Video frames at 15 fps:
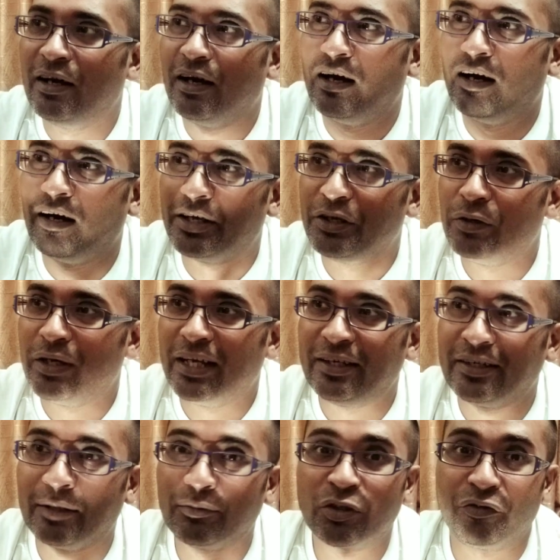uh, you in
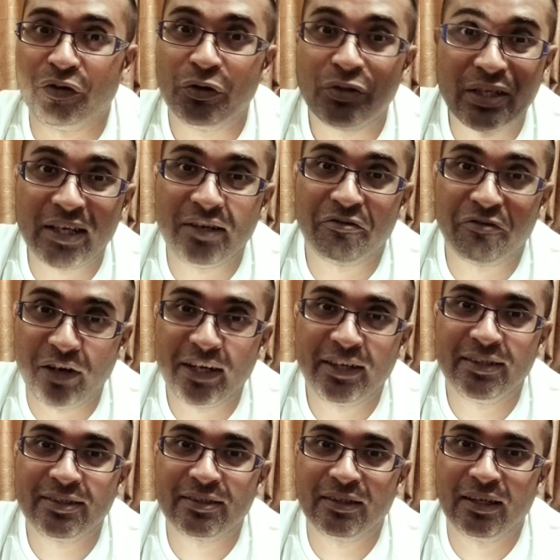terms of using in
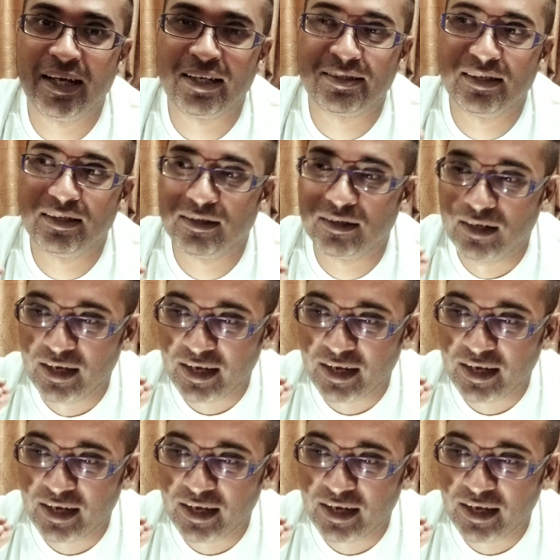fragrance as a